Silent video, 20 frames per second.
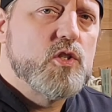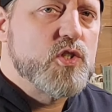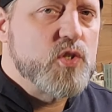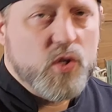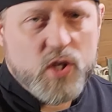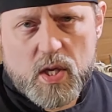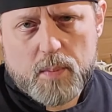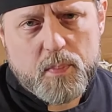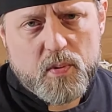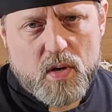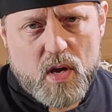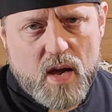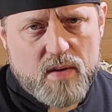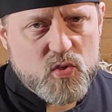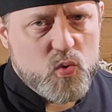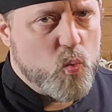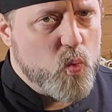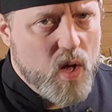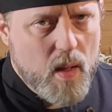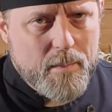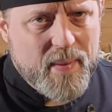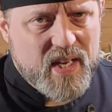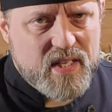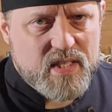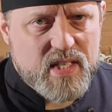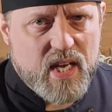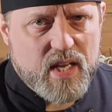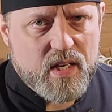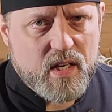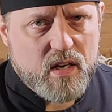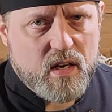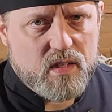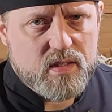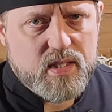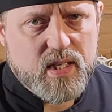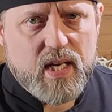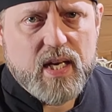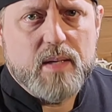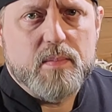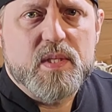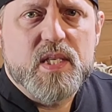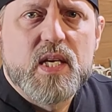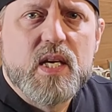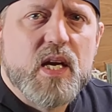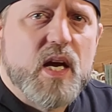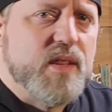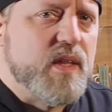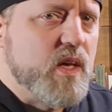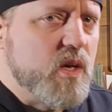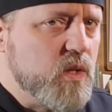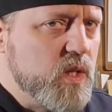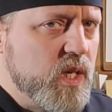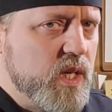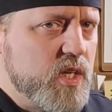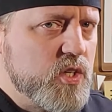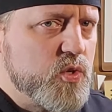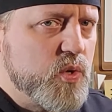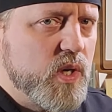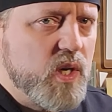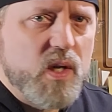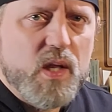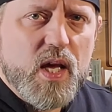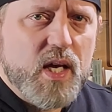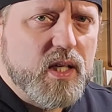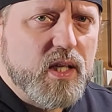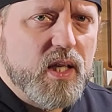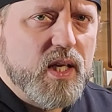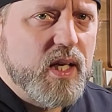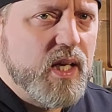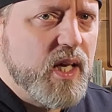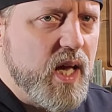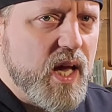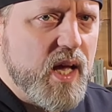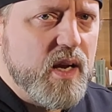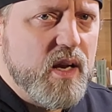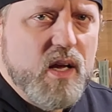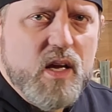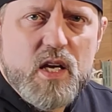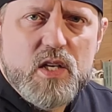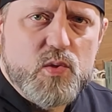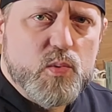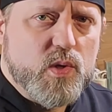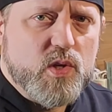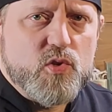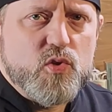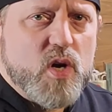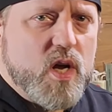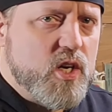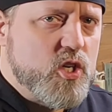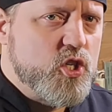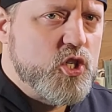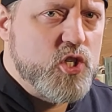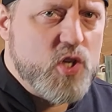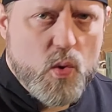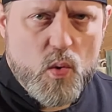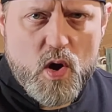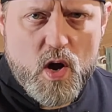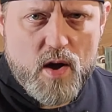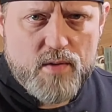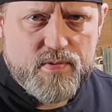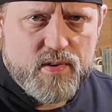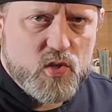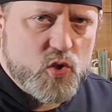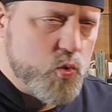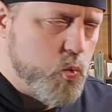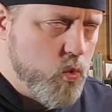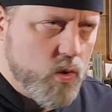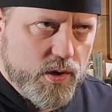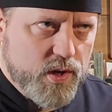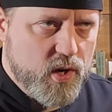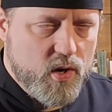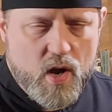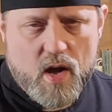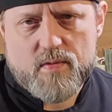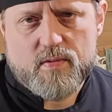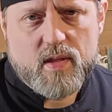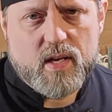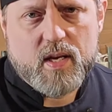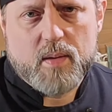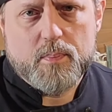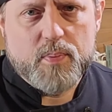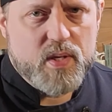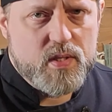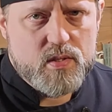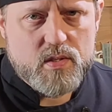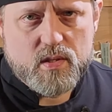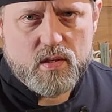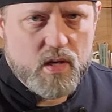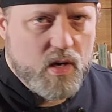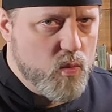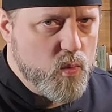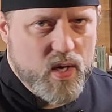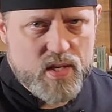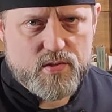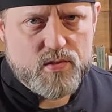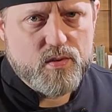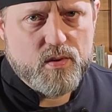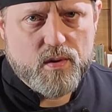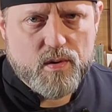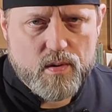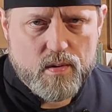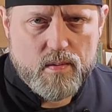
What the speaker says: So keep your knives well maintained at all times, and the only injury you're likely to get is when you try to show off and twirl your knife like a pistol in a western,